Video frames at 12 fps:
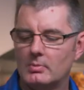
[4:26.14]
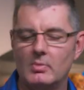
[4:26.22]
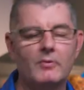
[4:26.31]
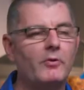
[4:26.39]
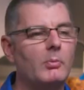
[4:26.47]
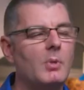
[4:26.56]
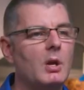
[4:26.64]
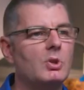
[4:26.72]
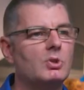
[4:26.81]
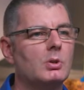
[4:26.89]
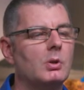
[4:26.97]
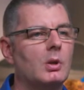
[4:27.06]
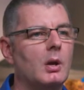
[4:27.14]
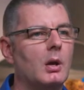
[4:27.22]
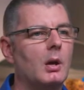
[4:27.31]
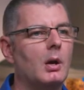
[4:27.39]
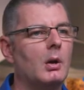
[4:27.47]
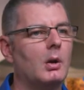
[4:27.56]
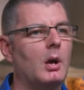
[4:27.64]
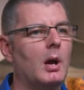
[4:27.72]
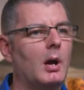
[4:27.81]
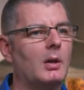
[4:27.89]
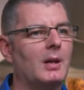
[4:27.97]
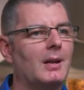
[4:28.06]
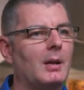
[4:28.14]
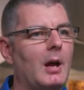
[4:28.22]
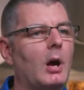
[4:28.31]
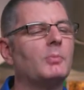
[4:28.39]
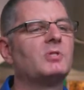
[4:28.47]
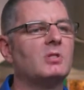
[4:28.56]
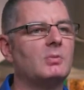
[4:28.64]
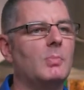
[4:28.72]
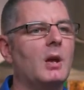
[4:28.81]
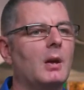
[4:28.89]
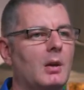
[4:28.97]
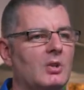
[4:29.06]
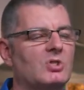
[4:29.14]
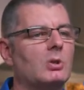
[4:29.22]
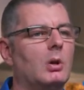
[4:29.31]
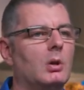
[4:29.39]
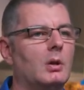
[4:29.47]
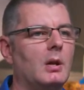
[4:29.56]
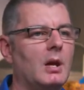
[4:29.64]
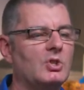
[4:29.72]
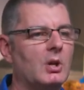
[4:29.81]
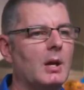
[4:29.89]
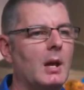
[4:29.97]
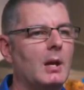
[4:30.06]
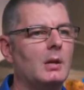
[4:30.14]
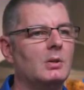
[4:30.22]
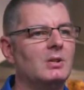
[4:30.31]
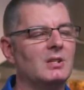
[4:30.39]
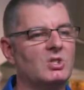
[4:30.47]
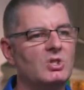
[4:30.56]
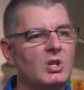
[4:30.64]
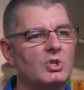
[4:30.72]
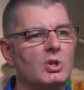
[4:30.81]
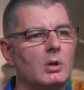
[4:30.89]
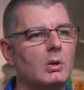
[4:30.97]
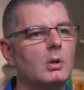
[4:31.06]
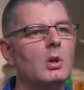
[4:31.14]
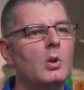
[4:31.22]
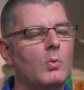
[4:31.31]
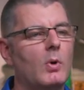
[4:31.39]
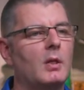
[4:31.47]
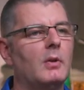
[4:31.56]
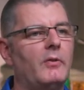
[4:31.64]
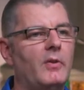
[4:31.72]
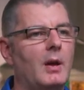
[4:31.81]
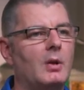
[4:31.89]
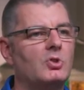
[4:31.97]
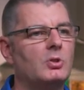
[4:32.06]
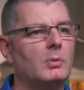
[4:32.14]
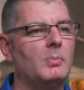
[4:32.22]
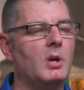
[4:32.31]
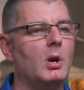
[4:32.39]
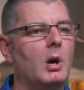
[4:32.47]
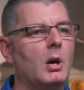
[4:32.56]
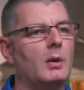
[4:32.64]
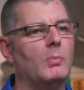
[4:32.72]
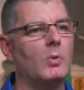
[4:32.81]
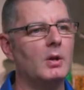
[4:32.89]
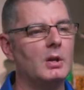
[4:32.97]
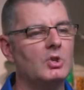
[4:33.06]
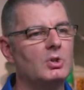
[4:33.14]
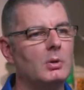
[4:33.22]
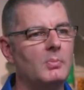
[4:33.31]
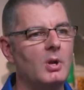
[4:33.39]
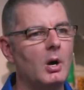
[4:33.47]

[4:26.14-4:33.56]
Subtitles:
some information there that helps us make a solid, educated decision when the fan should be on and when they should be